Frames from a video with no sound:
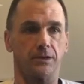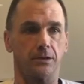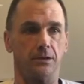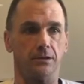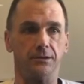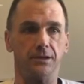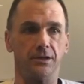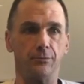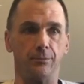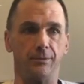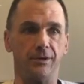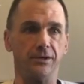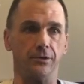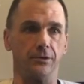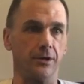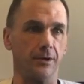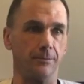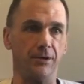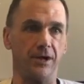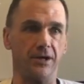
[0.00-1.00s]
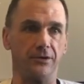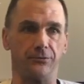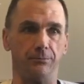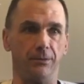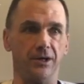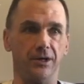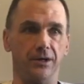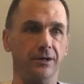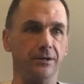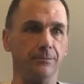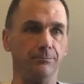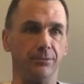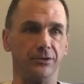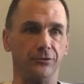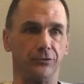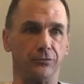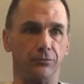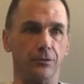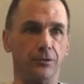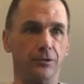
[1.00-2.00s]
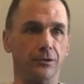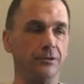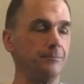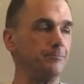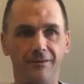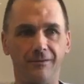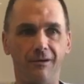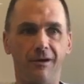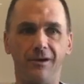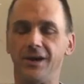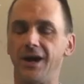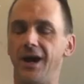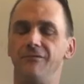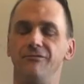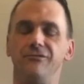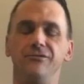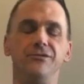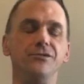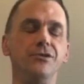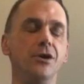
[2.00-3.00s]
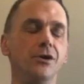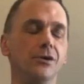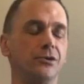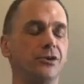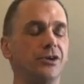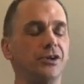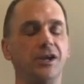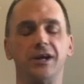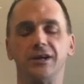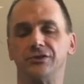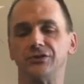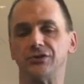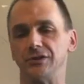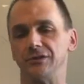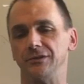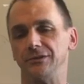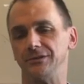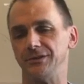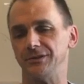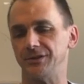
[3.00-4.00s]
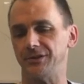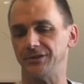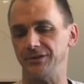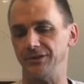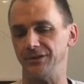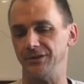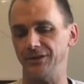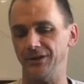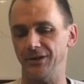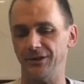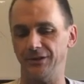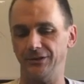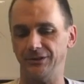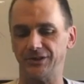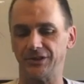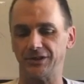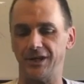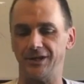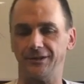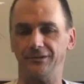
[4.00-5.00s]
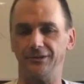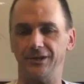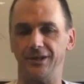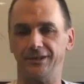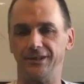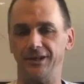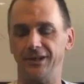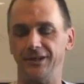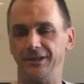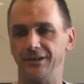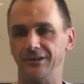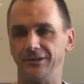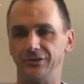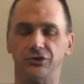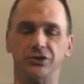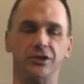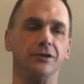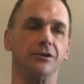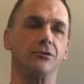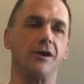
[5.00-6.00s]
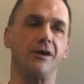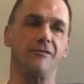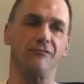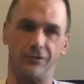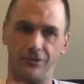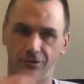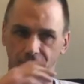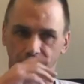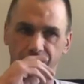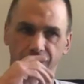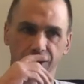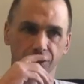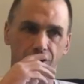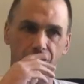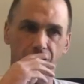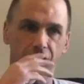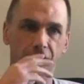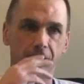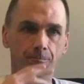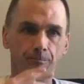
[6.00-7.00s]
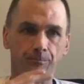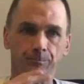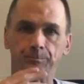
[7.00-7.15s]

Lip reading: I've never been there. I passed by it, been through it. I have no connections, you know. It's kind of like a geographical cure.